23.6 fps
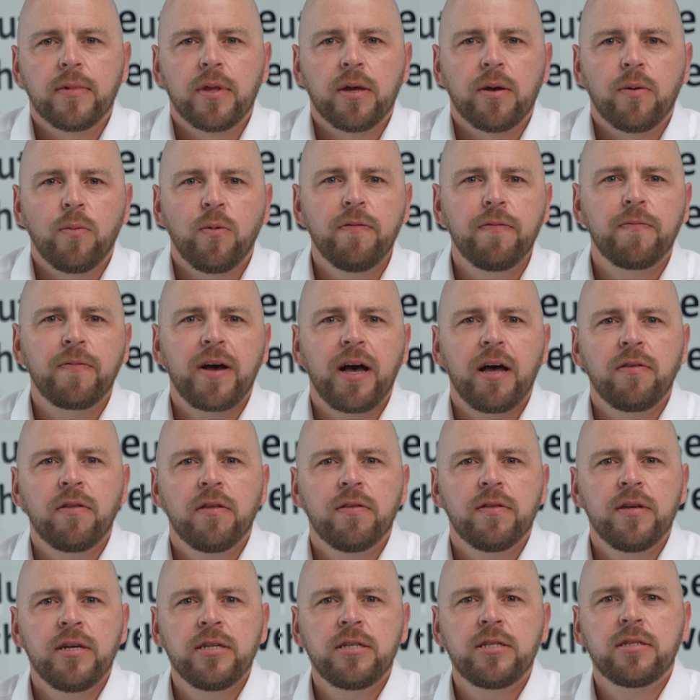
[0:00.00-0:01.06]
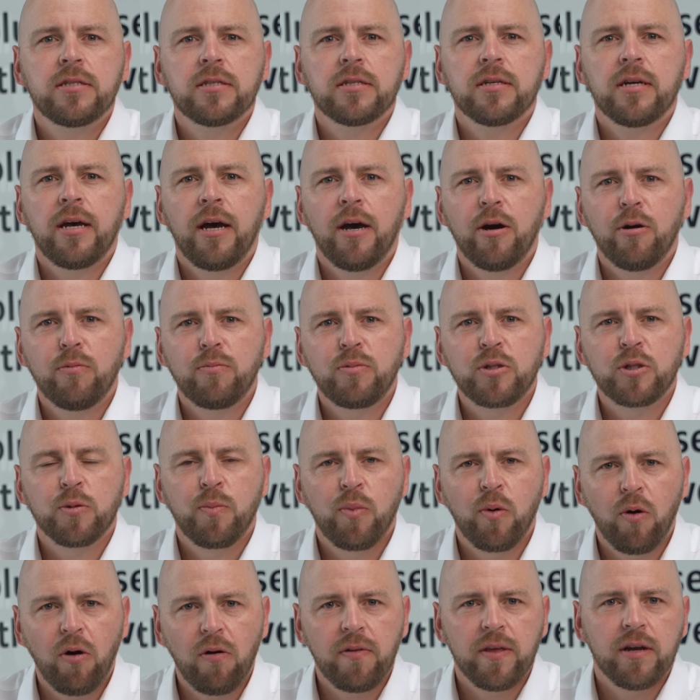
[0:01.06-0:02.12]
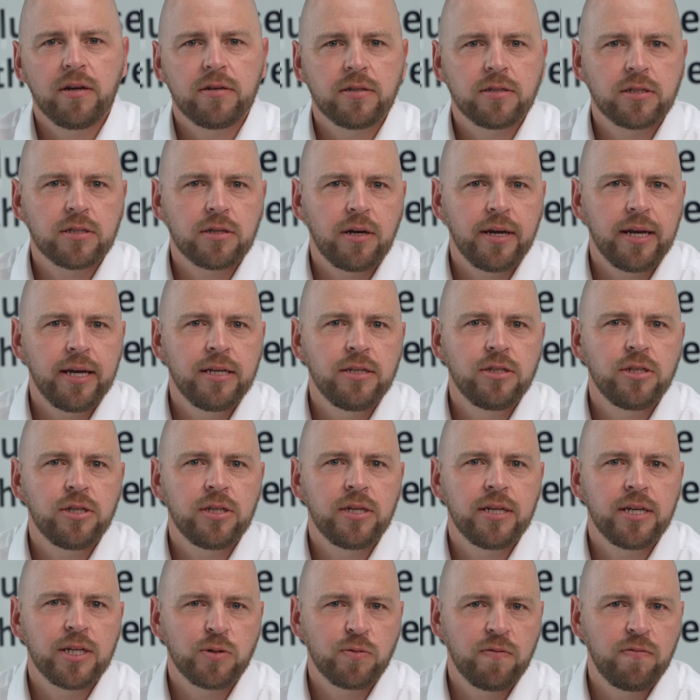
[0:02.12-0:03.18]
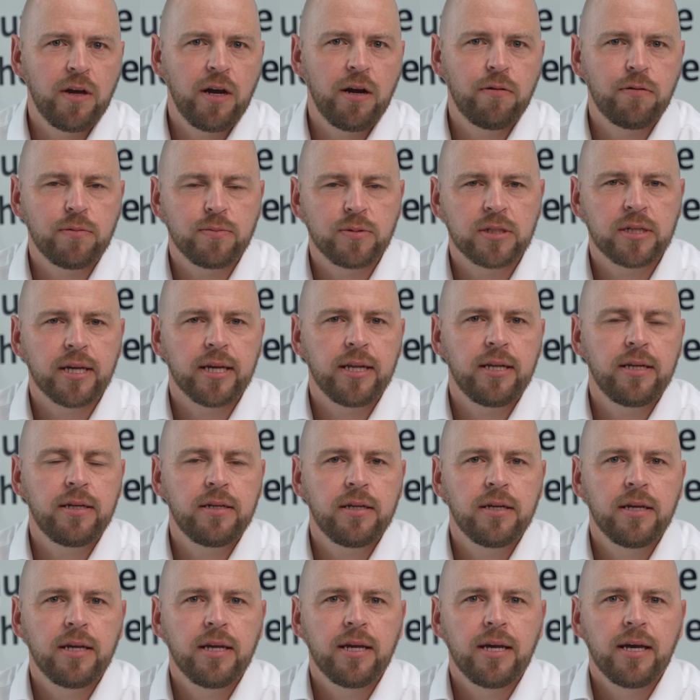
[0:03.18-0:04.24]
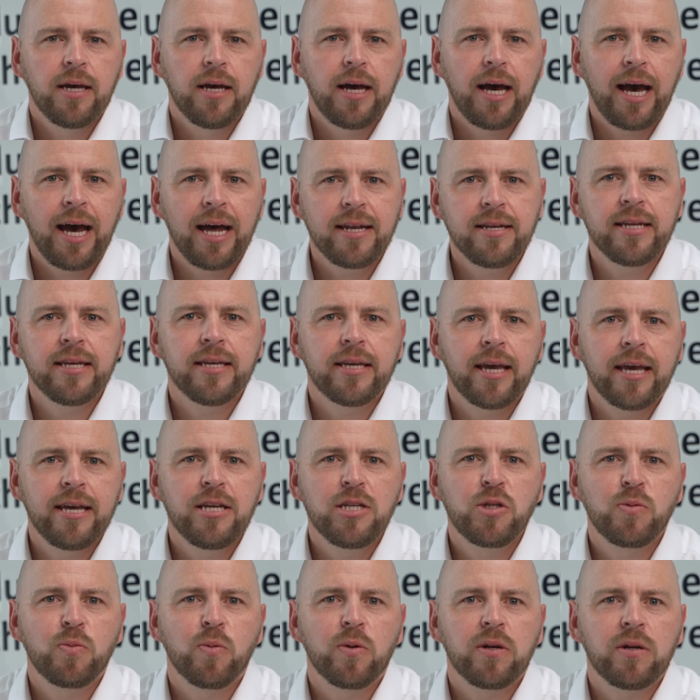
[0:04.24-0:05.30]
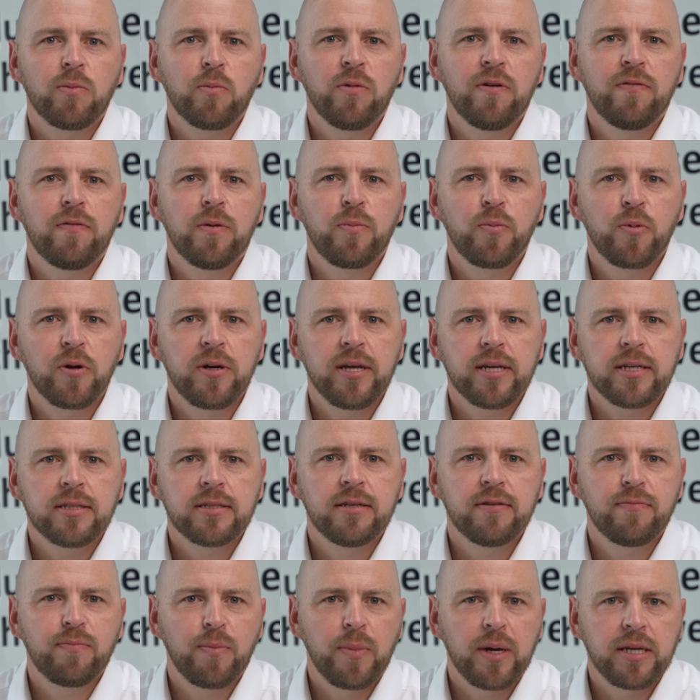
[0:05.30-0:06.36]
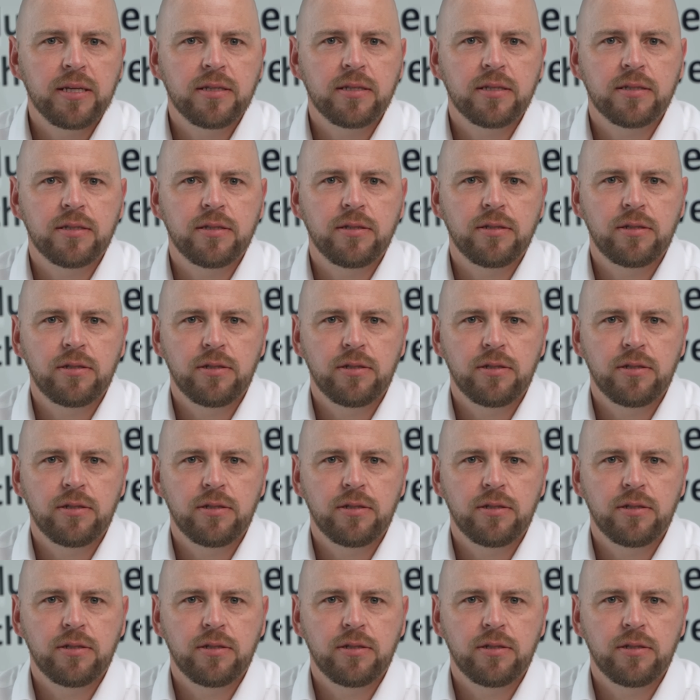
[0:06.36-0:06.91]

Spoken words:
We've found that this helps support the on-site engineers with their upskilling and engagement with a predictive maintenance